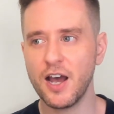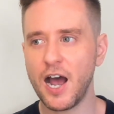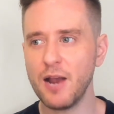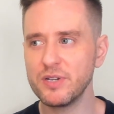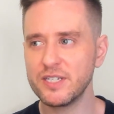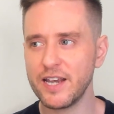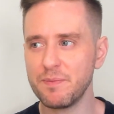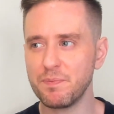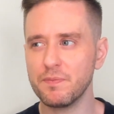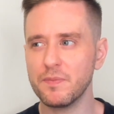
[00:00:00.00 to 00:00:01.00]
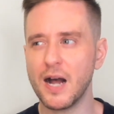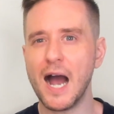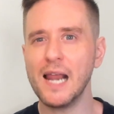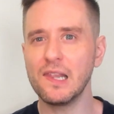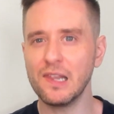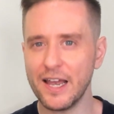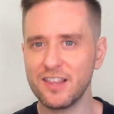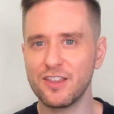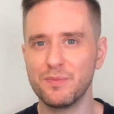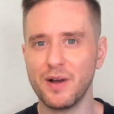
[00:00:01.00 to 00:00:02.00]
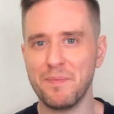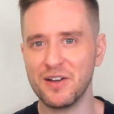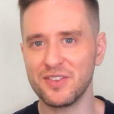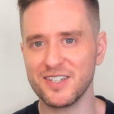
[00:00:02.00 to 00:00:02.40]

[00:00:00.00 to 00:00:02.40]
I would say I like them about the